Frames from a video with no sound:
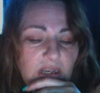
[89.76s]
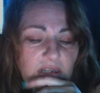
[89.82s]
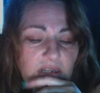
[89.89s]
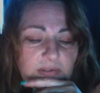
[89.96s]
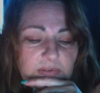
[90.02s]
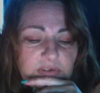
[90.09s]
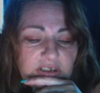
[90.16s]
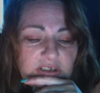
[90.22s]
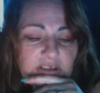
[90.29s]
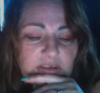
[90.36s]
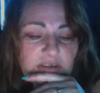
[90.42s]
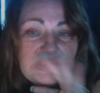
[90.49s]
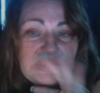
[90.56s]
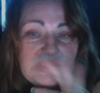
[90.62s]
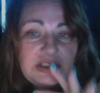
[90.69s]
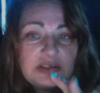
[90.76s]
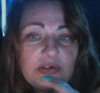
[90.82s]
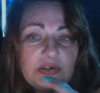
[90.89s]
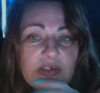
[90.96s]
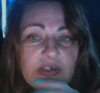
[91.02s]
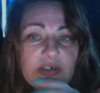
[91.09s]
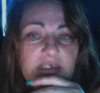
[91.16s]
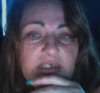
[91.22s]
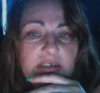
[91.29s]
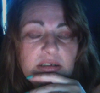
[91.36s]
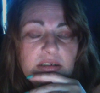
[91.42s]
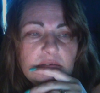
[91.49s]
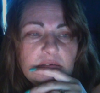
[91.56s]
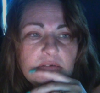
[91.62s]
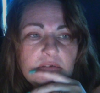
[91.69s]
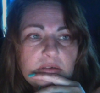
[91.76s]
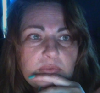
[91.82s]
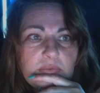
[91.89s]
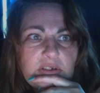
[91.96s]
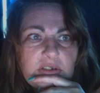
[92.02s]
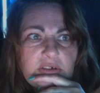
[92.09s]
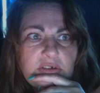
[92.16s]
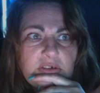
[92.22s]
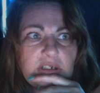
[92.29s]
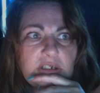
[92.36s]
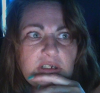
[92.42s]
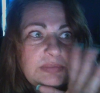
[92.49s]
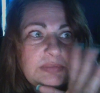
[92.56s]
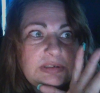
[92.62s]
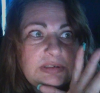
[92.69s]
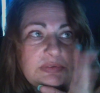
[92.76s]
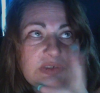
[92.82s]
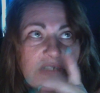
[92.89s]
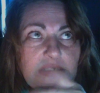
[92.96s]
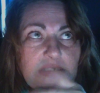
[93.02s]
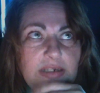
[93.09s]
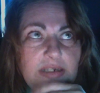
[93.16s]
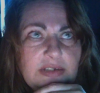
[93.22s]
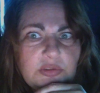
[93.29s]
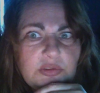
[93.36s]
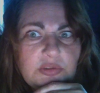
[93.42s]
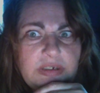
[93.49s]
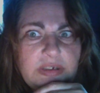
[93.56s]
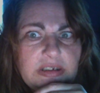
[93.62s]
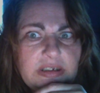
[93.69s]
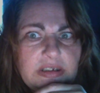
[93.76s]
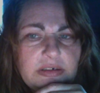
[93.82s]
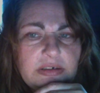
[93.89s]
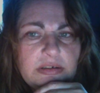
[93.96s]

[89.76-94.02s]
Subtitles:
was telling me the other day, I believe it was like last weekend,